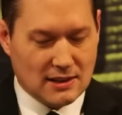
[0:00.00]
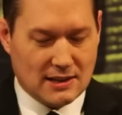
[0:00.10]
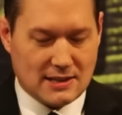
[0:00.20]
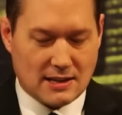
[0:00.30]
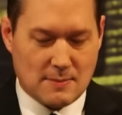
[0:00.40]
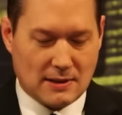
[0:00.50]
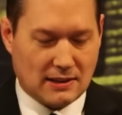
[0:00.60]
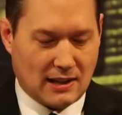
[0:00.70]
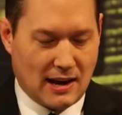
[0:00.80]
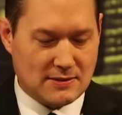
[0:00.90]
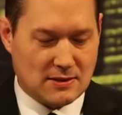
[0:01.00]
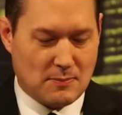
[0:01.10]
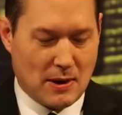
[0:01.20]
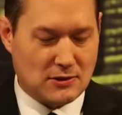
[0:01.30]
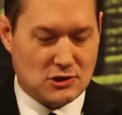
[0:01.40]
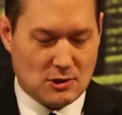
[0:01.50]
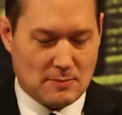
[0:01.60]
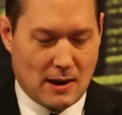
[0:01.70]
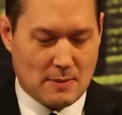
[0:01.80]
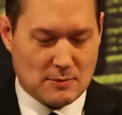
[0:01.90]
It documented the lives of parents Jim, Bob,